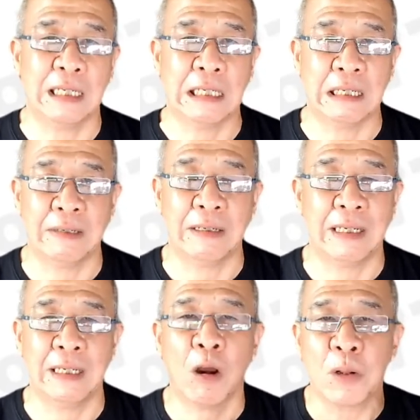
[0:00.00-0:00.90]

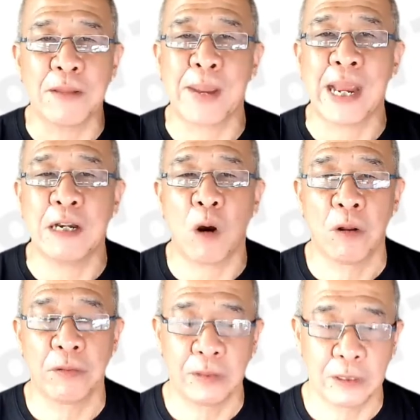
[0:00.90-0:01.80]
It all depends
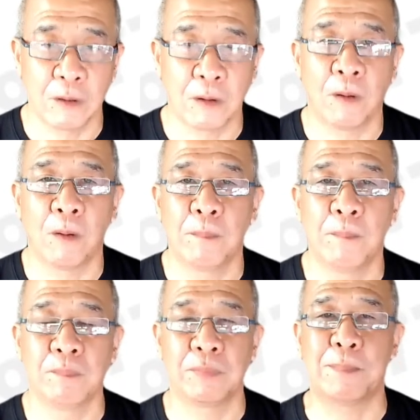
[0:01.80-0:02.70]
on
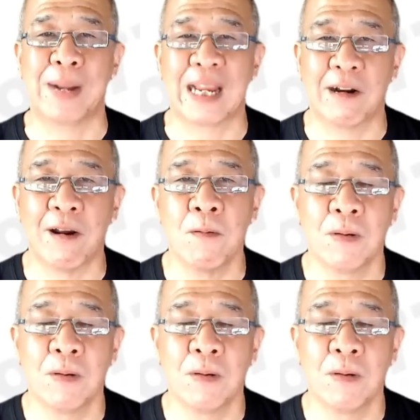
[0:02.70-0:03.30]
the background